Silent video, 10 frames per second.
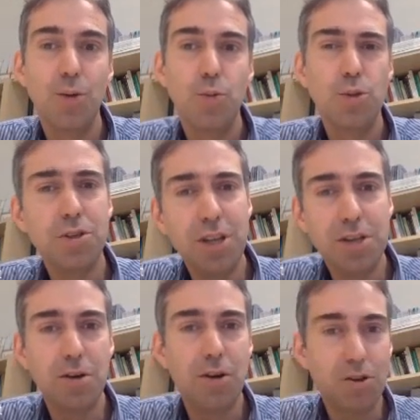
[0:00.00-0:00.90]
Would you
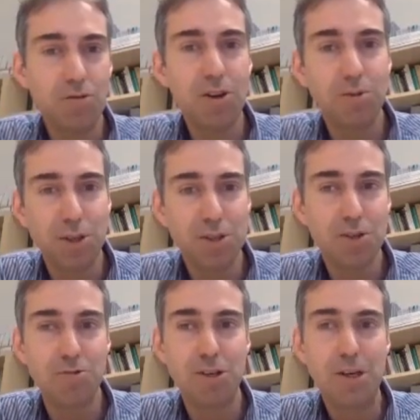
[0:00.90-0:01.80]
neither agree or
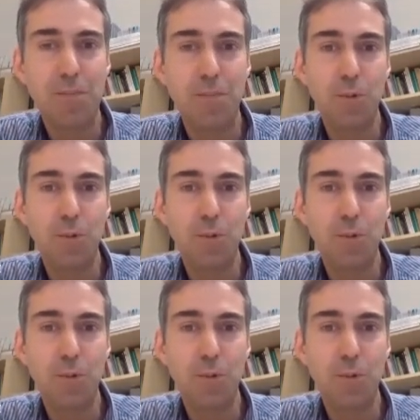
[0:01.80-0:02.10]
disagree?